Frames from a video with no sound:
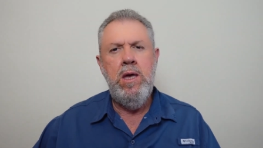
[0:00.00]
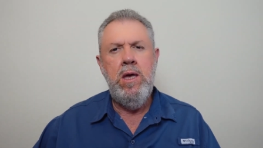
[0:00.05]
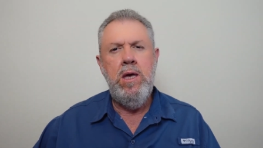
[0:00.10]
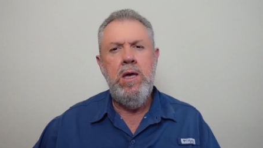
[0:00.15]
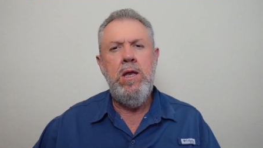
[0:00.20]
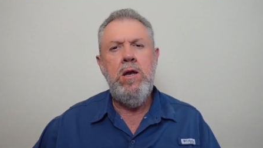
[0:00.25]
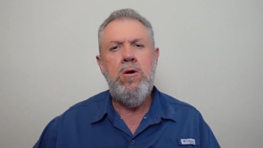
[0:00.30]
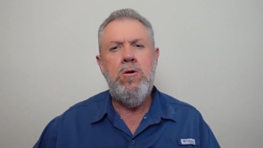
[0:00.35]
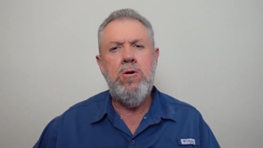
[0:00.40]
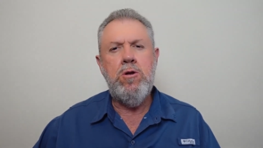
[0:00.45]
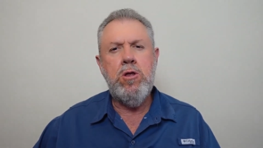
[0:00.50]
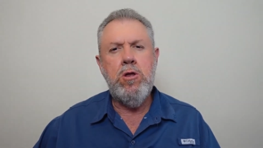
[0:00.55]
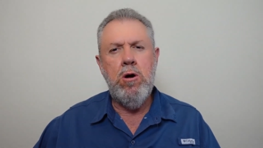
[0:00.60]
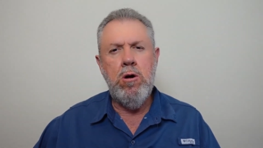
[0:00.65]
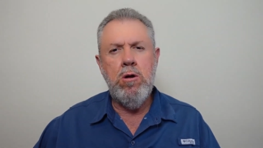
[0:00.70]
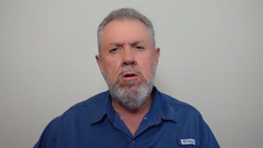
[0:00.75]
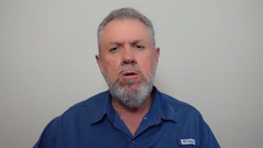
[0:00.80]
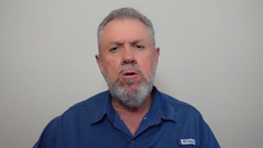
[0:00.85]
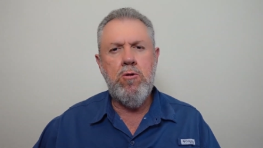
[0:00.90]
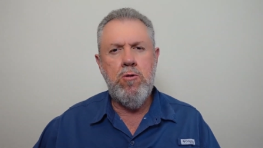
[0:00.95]
In our
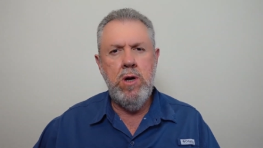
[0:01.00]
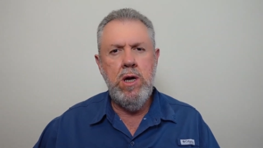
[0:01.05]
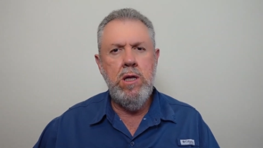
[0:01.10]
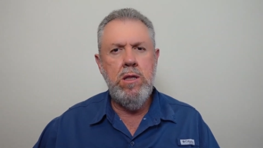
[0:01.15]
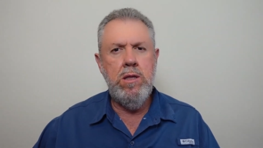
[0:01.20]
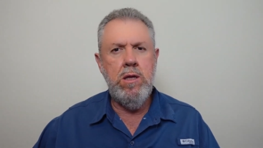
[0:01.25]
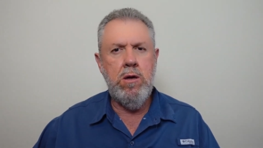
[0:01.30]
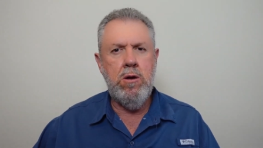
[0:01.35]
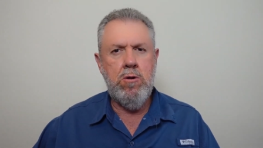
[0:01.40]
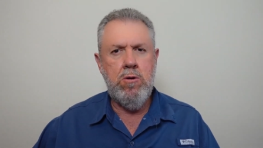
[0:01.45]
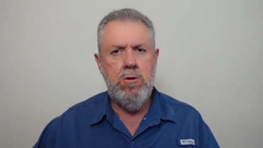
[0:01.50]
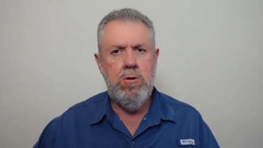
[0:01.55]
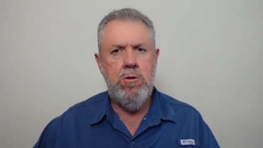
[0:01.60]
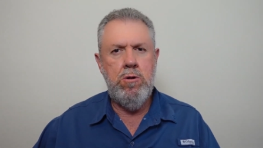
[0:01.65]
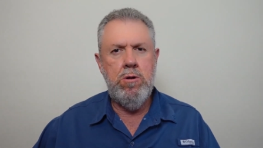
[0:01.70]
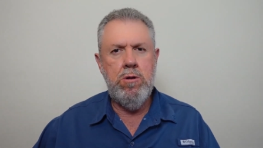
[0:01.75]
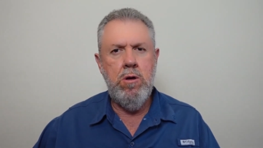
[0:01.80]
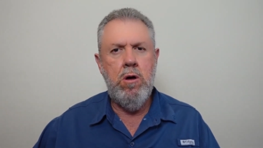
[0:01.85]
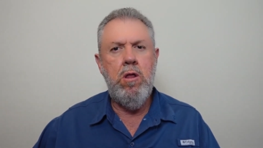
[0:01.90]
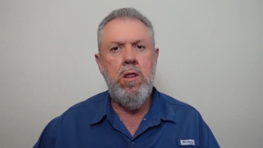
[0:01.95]
total grazing
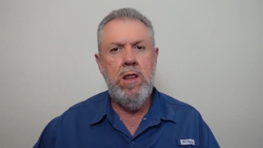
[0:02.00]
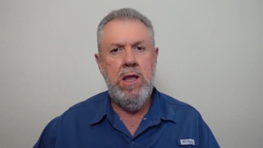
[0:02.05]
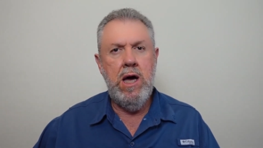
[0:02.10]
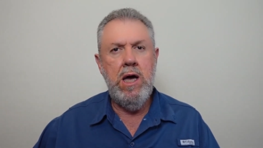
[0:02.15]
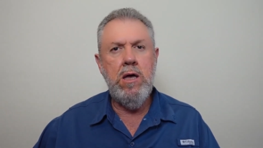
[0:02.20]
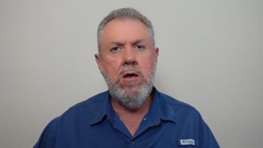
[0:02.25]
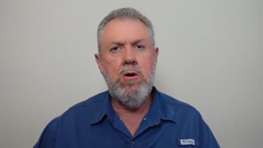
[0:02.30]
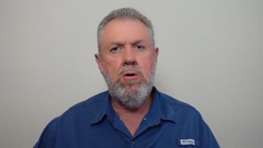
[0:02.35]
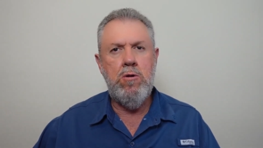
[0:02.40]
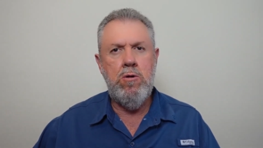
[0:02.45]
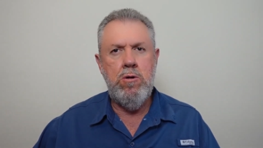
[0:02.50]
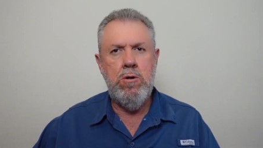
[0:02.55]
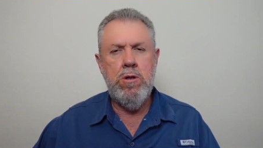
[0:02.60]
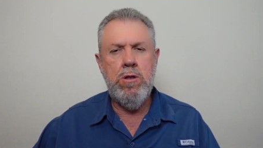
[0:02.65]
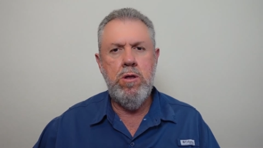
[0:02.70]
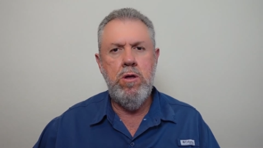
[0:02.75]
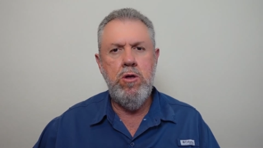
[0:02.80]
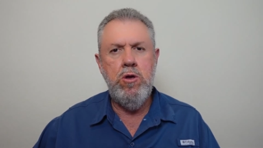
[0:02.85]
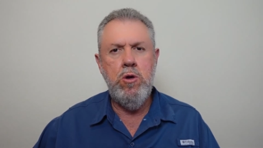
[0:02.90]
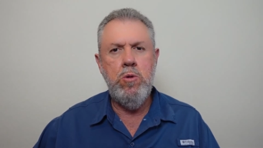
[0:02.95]
course, online
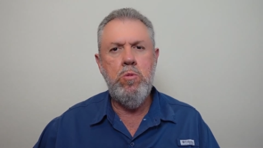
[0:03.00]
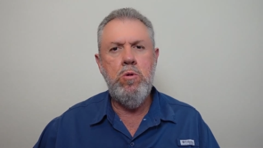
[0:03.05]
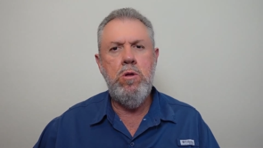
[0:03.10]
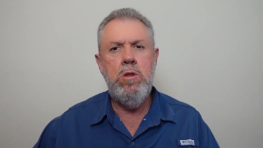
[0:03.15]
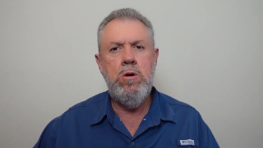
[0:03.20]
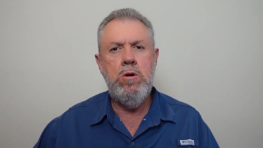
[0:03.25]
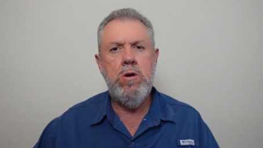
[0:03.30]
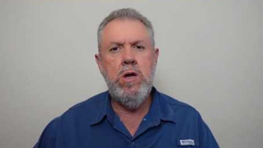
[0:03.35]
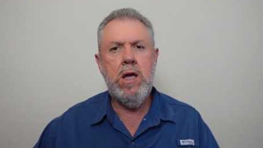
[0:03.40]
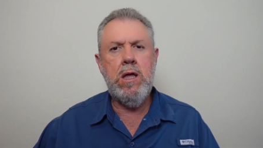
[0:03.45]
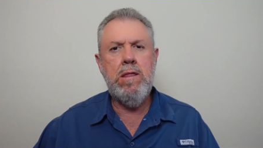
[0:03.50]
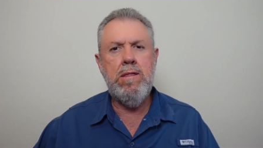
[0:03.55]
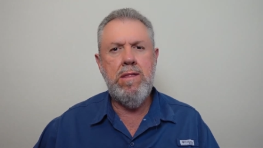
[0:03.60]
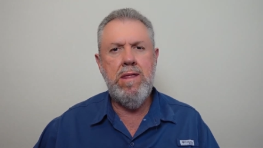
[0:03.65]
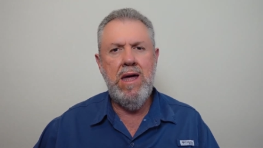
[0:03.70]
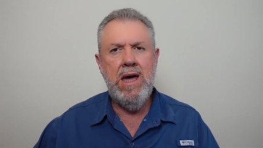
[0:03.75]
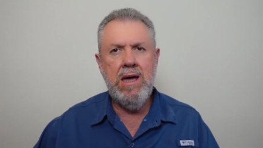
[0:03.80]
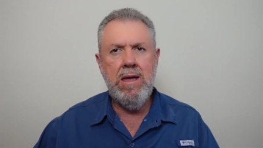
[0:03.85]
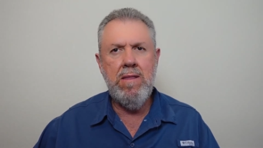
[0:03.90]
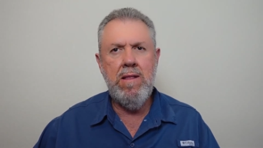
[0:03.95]
course, you will learn
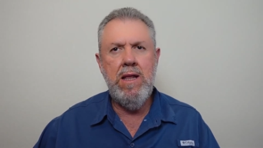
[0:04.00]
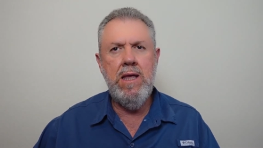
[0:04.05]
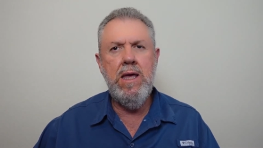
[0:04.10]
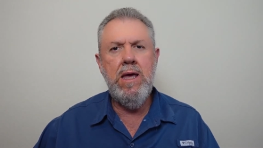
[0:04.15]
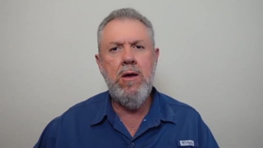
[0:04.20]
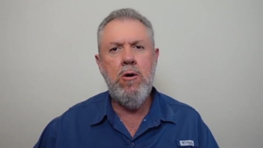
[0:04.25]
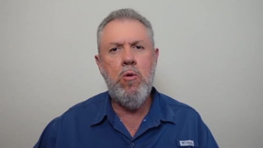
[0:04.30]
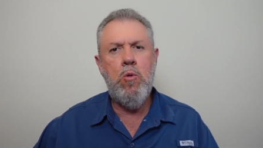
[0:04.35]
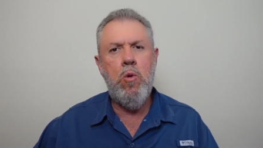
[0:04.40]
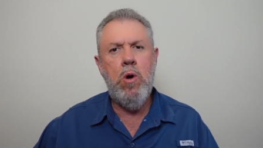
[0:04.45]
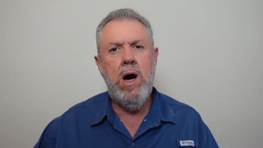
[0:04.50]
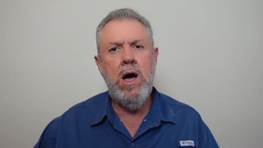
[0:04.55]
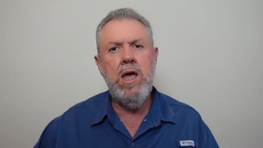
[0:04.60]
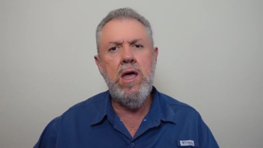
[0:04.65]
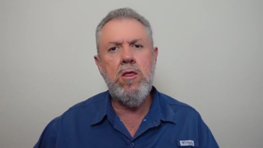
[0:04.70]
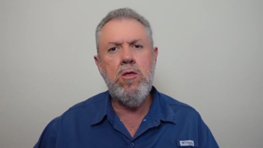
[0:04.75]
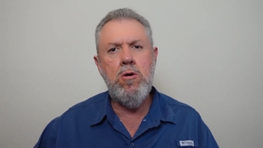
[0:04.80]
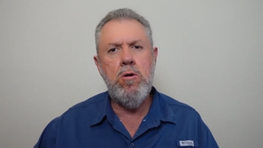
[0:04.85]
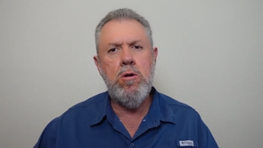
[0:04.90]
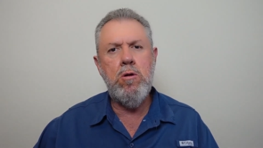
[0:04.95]
exactly why
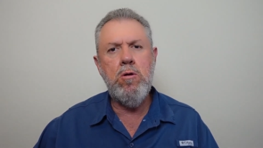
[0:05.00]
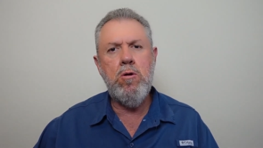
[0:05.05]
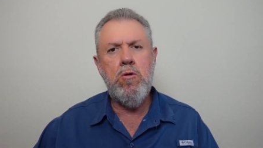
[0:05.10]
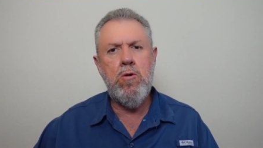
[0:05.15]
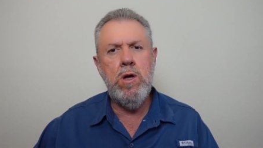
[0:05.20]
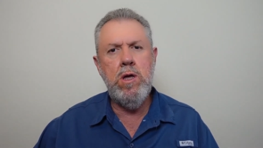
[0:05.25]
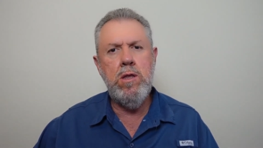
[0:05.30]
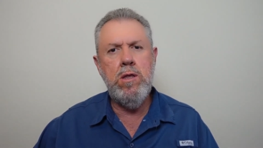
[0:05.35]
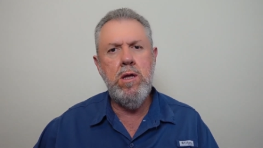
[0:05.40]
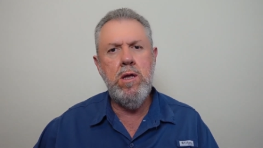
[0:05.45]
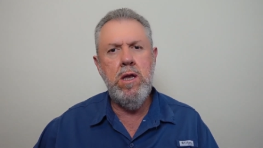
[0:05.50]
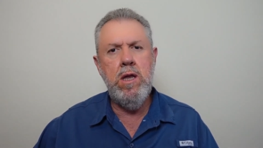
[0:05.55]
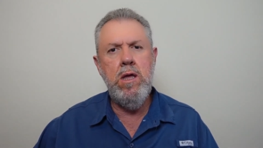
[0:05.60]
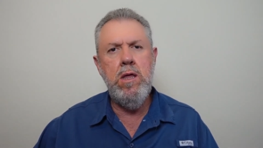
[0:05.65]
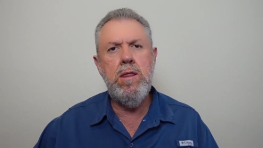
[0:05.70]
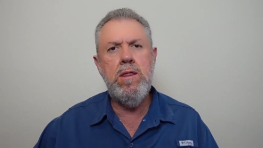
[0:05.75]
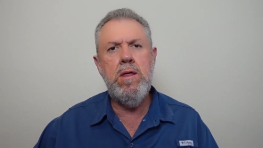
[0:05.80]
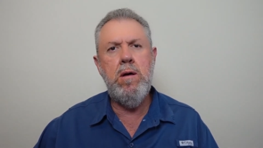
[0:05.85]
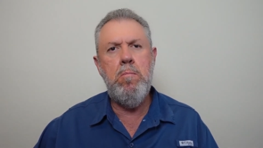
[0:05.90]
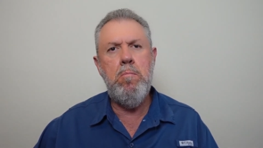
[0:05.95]
a total grazing
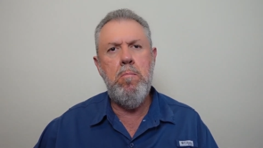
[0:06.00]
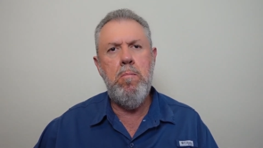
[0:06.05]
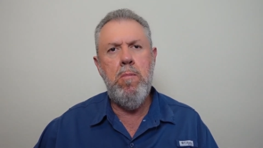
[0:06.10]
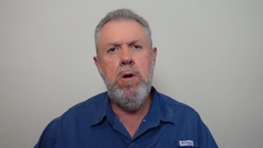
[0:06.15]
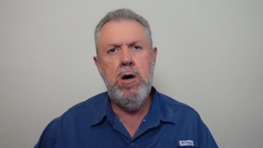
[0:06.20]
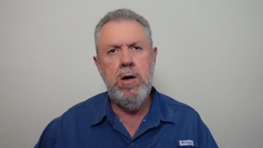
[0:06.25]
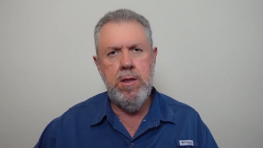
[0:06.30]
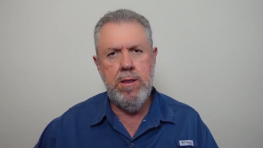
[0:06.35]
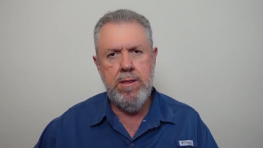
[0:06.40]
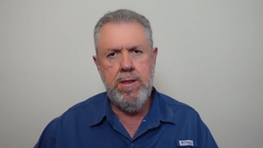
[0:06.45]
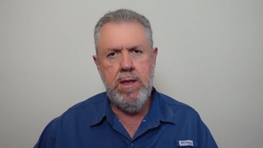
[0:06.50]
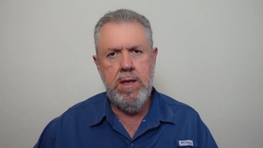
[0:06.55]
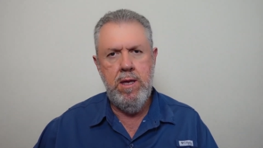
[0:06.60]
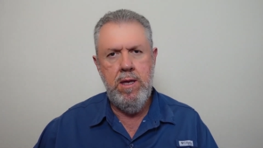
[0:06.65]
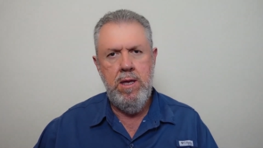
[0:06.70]
is a must